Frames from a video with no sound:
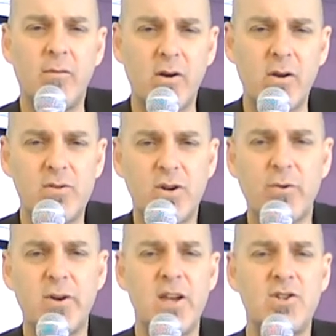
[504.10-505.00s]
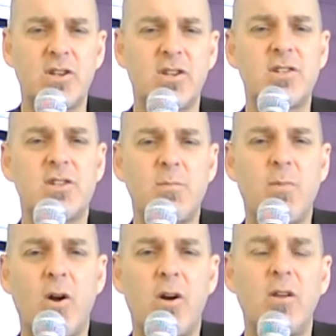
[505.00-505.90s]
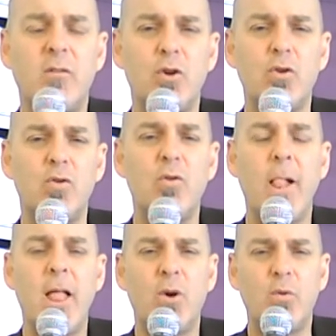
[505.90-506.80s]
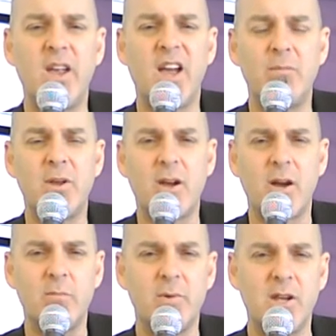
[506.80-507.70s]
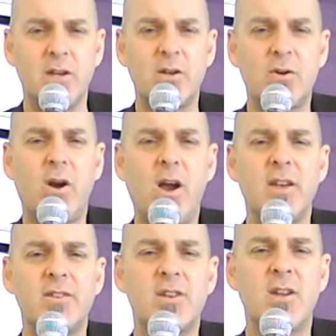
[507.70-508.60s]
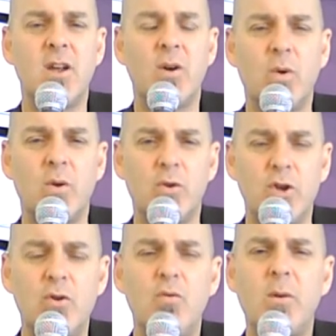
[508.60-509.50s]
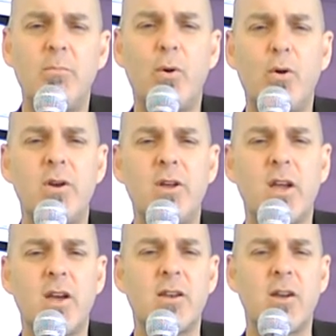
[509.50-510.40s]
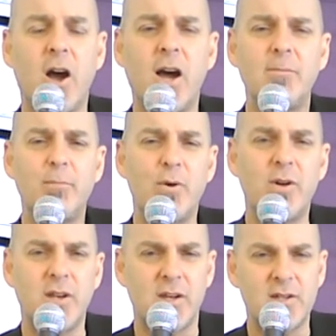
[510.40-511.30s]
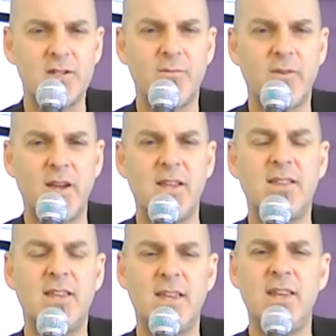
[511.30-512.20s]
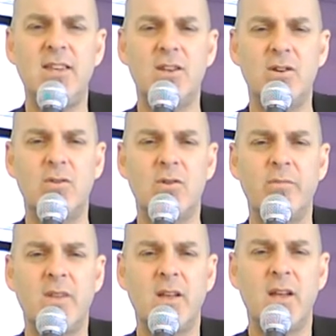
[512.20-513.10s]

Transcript: of our new creation. This is a part of who we have become in Christ. When you were born again, God put his faith in you.